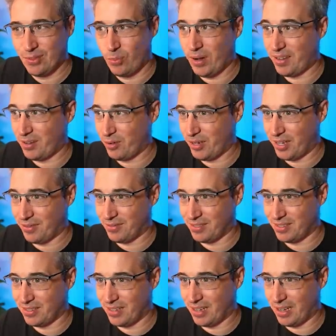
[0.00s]
With no
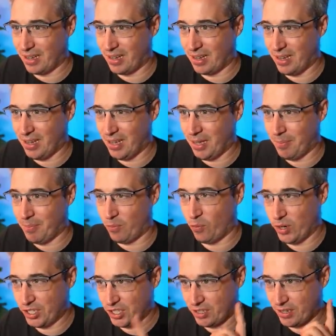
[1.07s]
divs. Um,
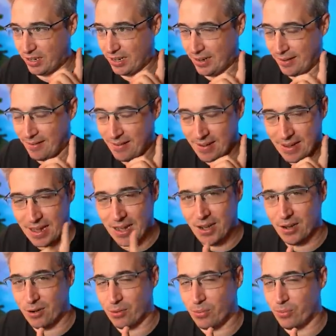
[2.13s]
which
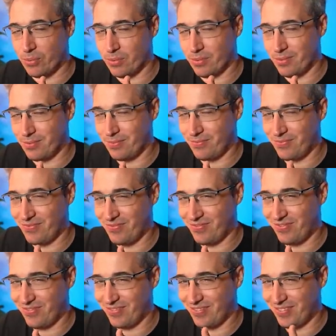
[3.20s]
now,
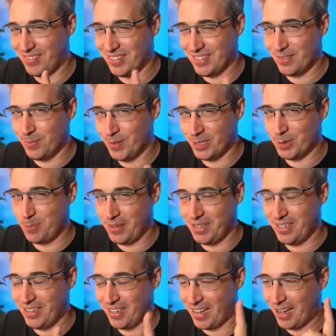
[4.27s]
this must
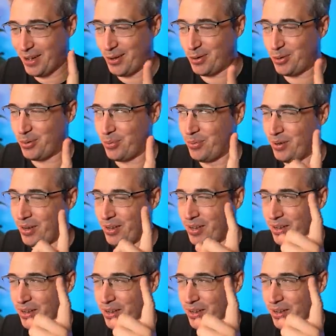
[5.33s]
be how